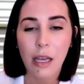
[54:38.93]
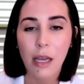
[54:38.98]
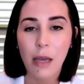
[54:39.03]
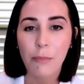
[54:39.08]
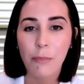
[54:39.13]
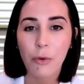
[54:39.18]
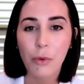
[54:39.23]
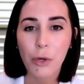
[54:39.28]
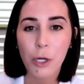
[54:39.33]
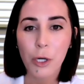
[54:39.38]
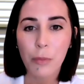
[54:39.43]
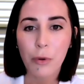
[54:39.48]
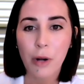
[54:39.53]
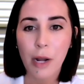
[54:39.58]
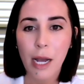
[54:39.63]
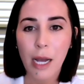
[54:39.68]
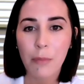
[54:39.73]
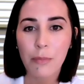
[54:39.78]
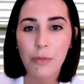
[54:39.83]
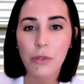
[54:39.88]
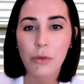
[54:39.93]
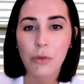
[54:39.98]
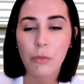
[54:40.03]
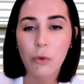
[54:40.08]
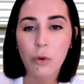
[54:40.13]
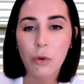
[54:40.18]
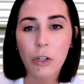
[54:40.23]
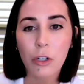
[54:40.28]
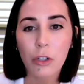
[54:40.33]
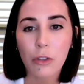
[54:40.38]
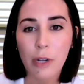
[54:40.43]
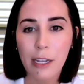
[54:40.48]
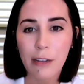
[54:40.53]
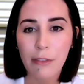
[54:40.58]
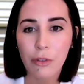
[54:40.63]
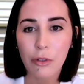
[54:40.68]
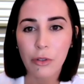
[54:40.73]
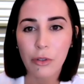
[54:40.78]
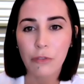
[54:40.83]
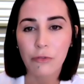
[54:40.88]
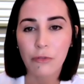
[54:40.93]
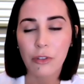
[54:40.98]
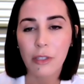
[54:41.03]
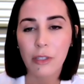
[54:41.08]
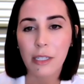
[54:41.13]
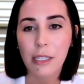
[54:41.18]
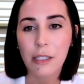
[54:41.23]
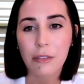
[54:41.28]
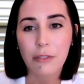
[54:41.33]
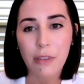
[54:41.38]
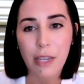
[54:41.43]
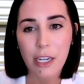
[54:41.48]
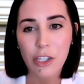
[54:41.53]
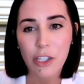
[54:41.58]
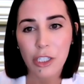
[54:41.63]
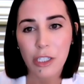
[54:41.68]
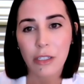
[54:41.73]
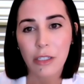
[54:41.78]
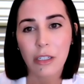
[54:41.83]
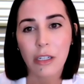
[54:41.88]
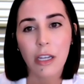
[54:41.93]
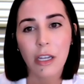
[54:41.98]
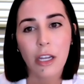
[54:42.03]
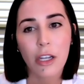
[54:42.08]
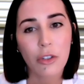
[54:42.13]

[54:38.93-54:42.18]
but we are perhaps more grateful for the innovation,